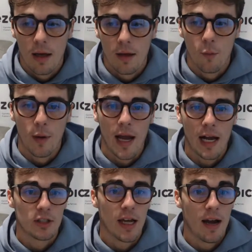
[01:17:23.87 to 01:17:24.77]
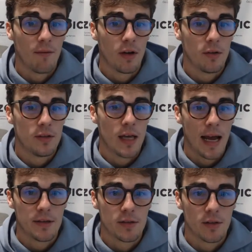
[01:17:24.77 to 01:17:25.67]
we actually have those
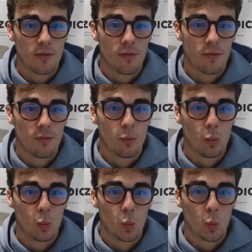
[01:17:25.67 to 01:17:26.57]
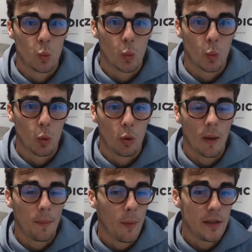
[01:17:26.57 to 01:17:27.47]
as of a
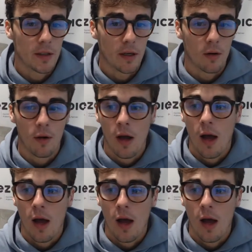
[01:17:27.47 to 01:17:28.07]
couple weeks ago.